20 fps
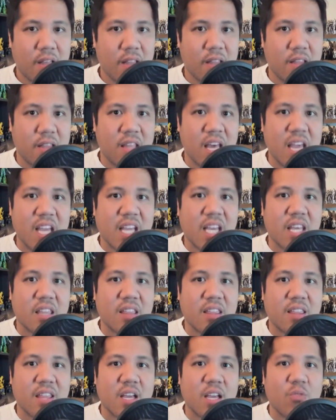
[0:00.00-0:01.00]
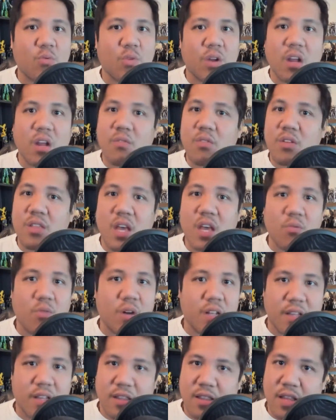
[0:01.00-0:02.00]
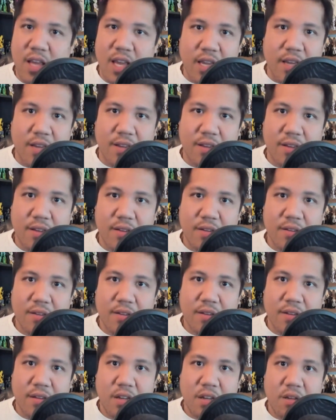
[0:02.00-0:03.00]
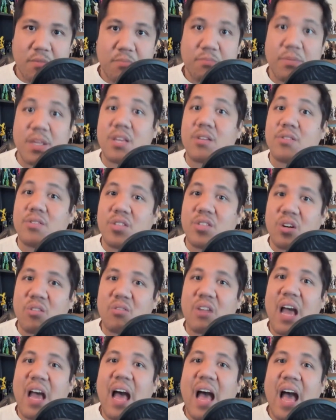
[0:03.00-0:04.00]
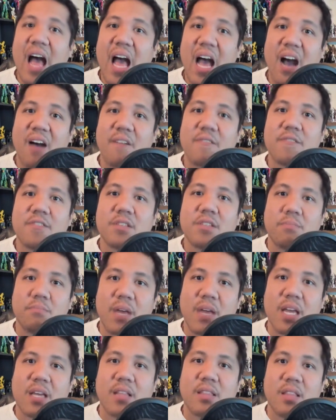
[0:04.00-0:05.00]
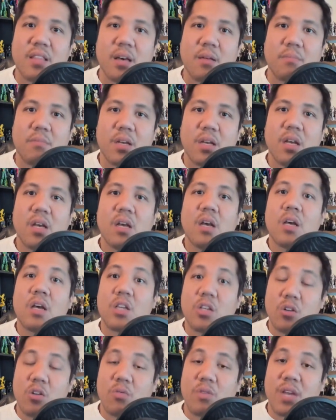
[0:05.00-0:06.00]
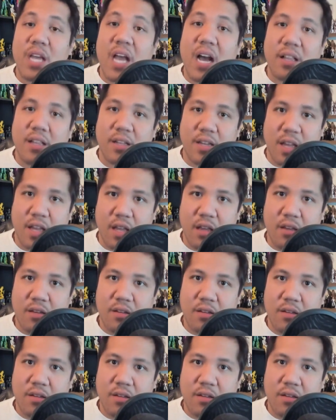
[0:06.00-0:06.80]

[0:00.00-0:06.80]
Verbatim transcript: they can think whatever they want to think, but you don't have to make them your reality.